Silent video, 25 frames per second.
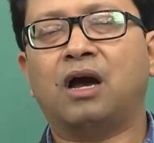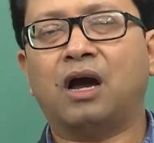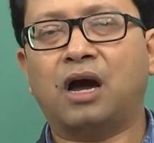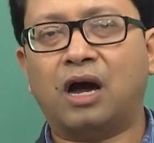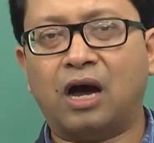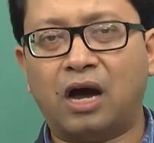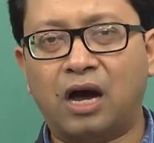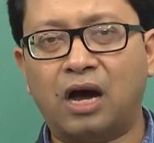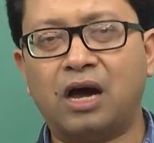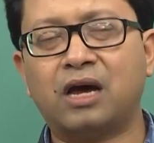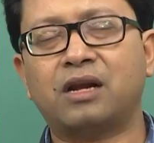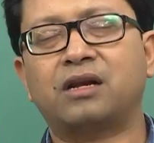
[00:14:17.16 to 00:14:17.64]

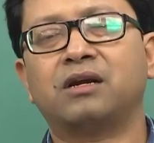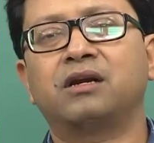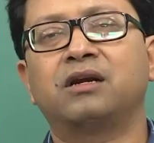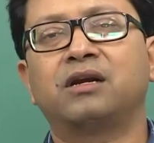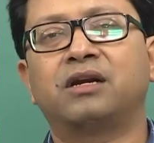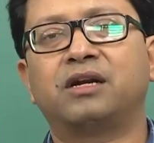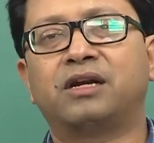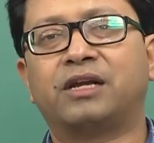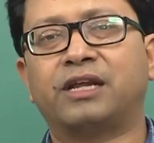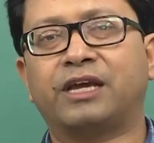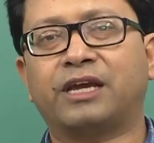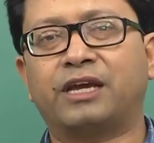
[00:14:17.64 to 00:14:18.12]
are
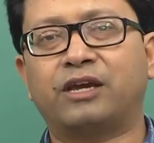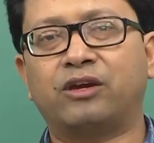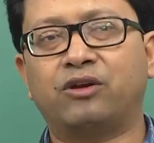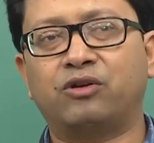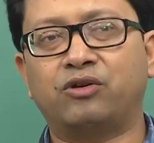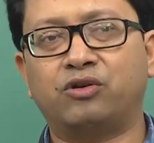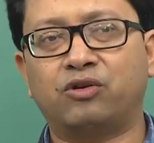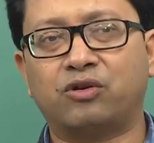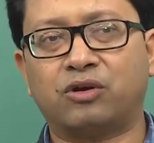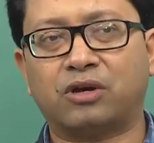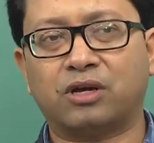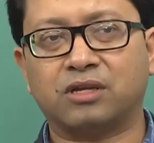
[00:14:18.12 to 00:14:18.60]
taken
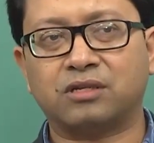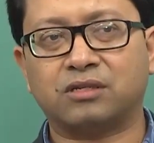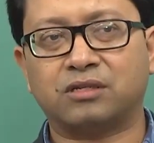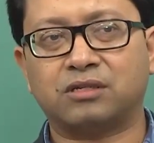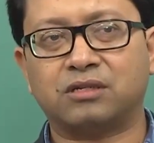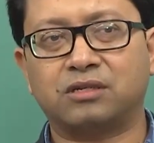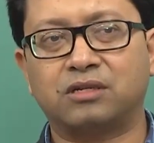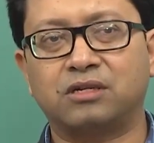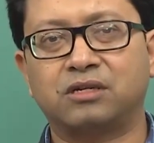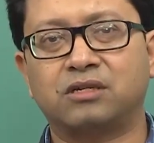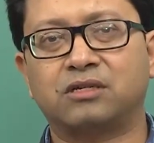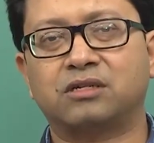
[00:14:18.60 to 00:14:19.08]
into
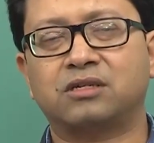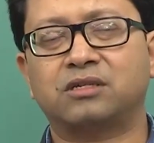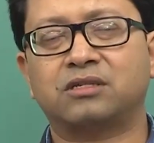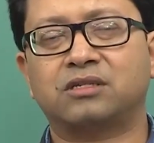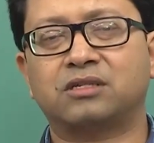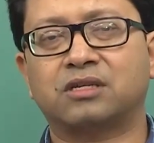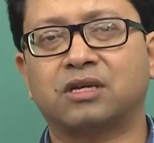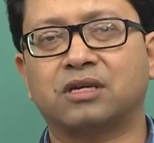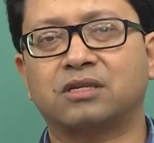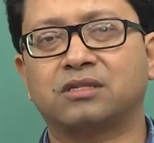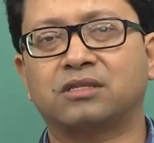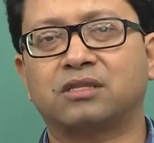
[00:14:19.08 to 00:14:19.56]
consideration,
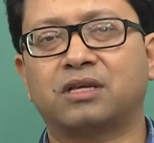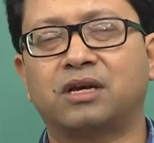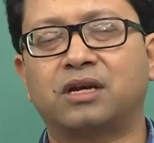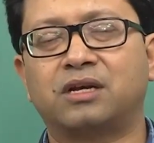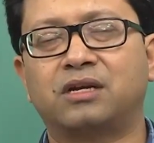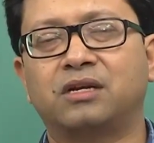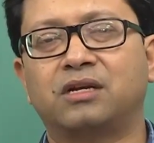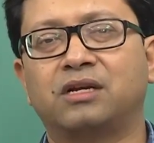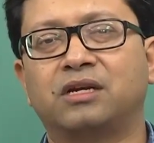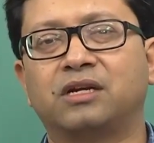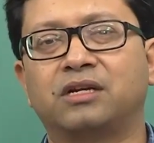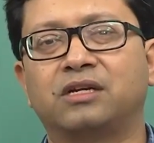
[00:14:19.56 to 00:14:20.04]
such that
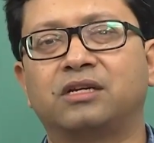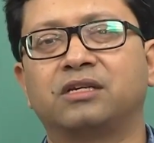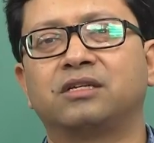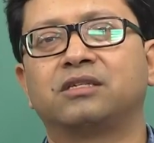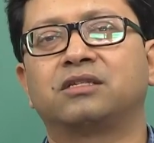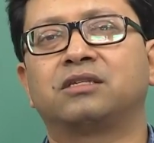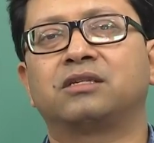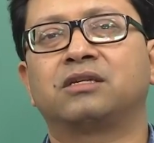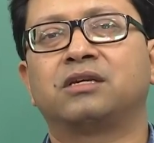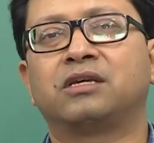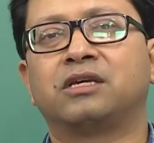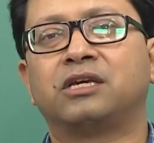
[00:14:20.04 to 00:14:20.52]
it
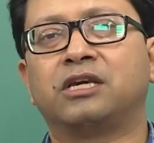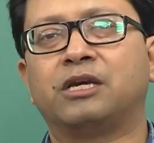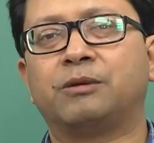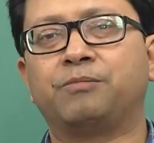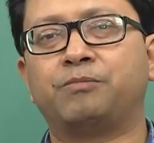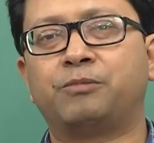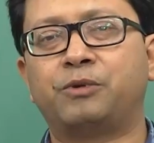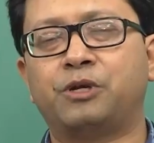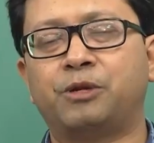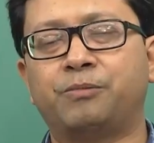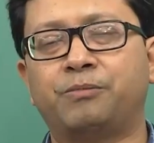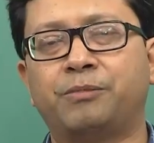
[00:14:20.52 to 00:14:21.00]
is
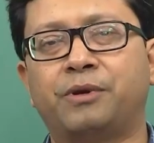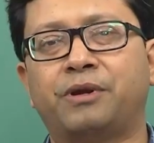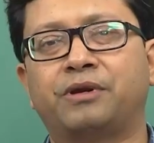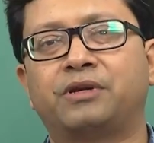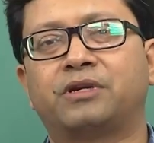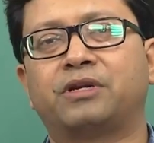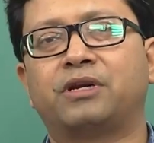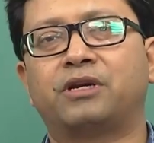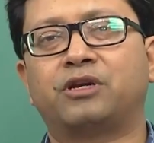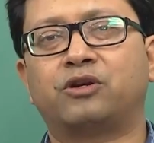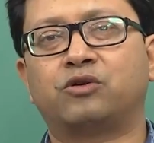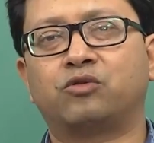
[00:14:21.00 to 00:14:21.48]

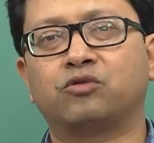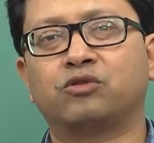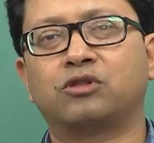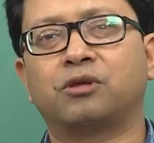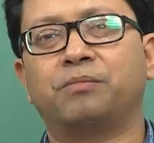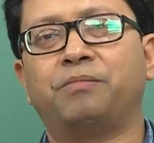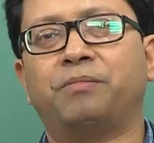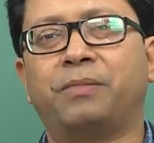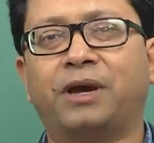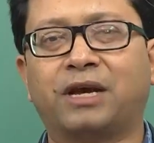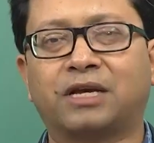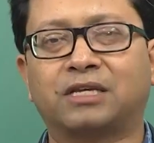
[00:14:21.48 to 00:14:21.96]
implemented to the
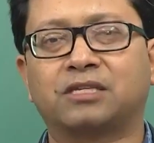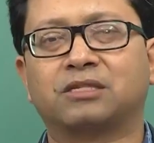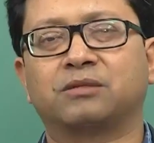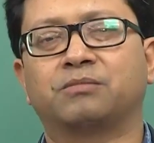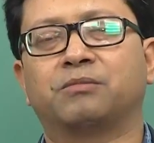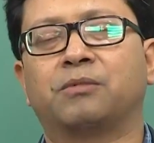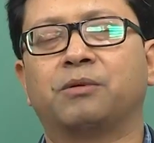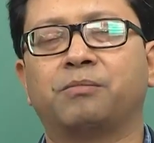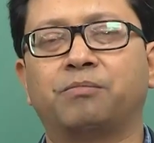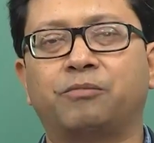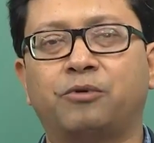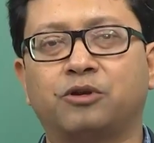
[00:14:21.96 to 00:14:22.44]

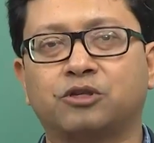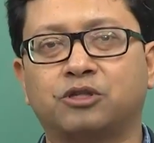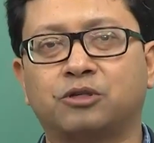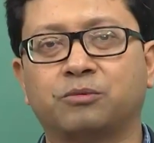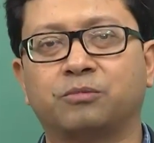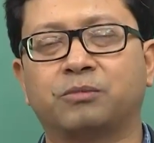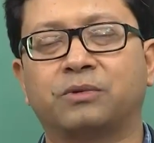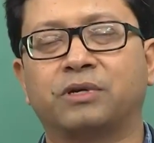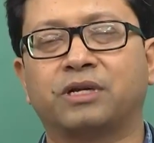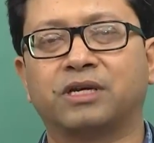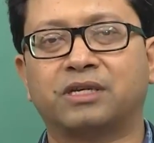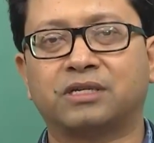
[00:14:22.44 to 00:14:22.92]
maximum
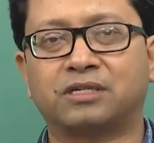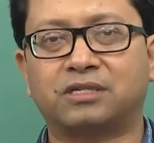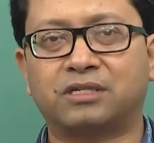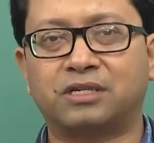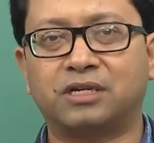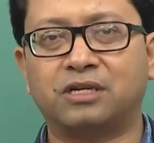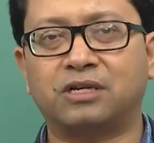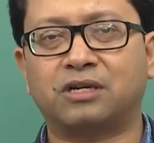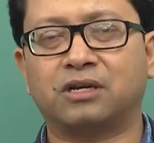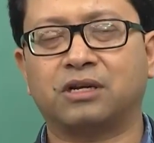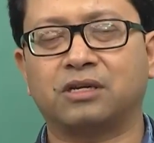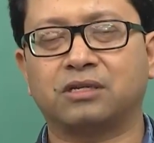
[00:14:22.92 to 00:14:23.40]
possible
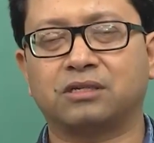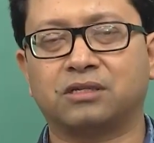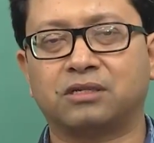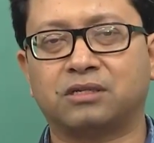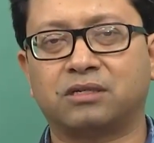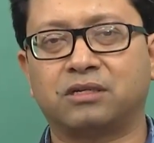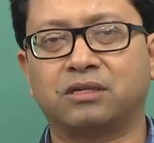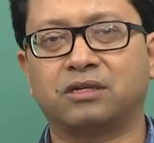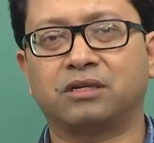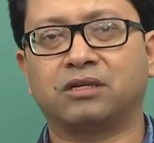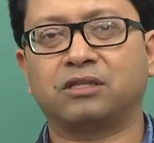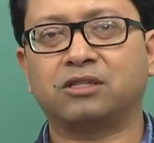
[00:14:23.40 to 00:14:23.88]
extent,
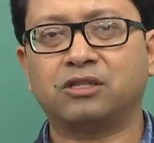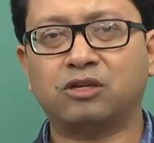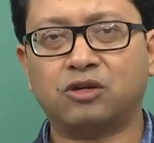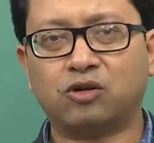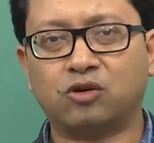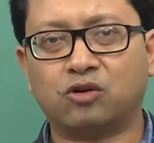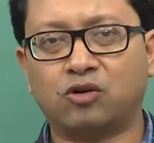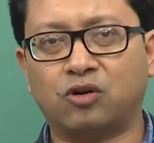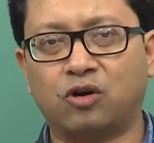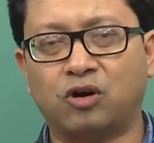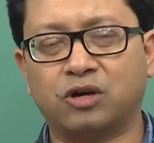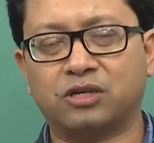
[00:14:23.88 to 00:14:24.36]
considering the
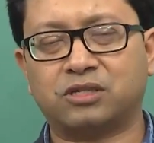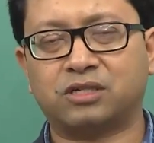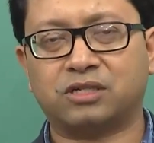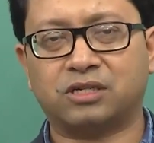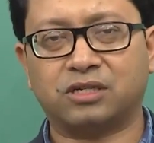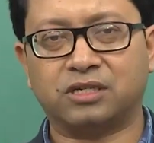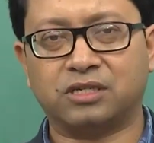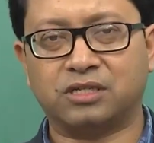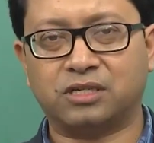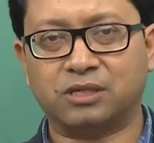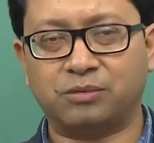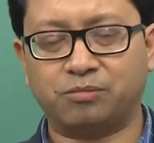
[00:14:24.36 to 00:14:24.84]
cost
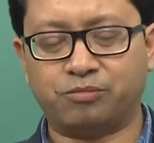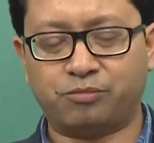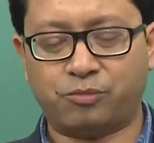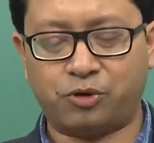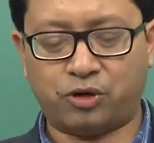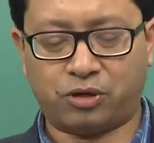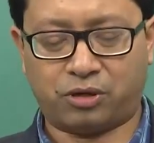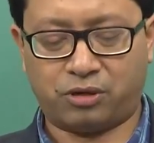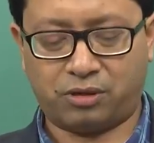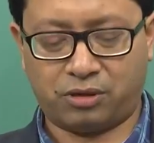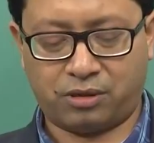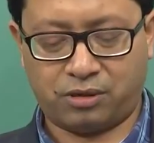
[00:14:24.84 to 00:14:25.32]
is
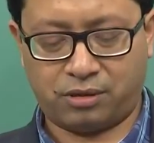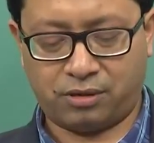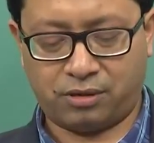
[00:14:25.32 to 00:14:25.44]
important.